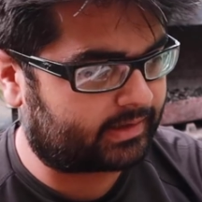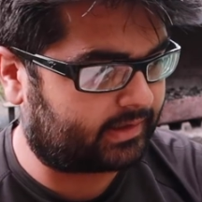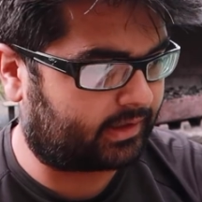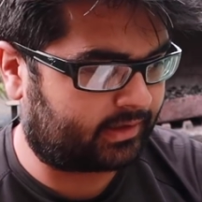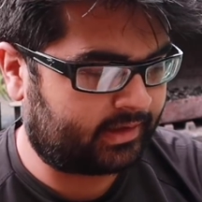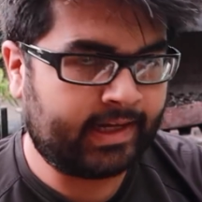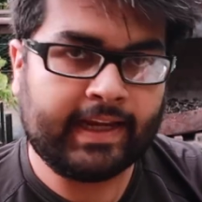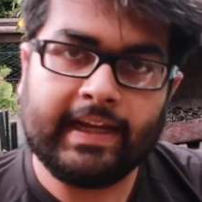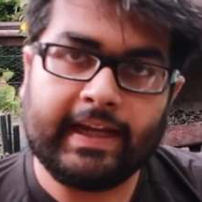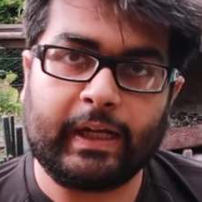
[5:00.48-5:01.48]
it, then
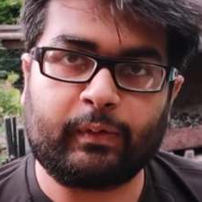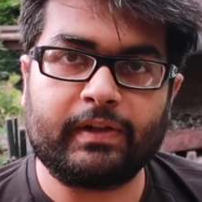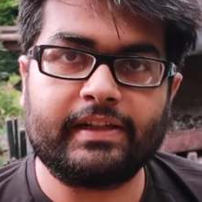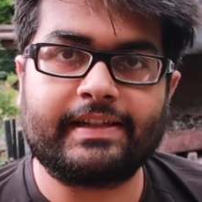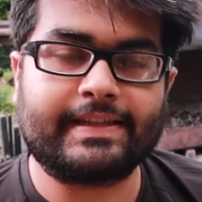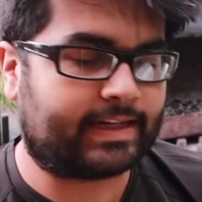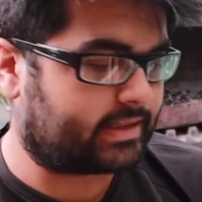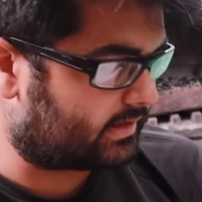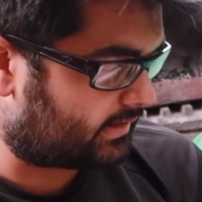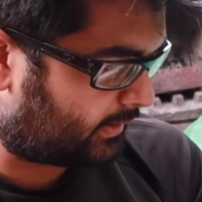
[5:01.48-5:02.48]
it will
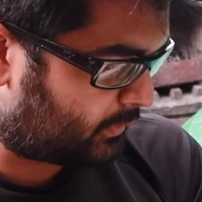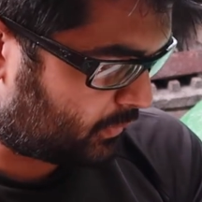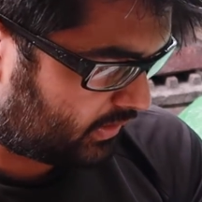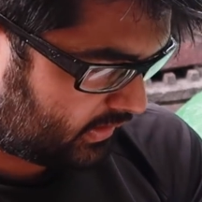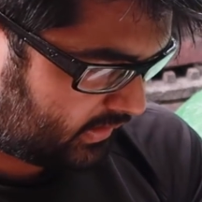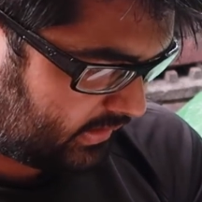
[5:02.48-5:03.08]
start sticking to the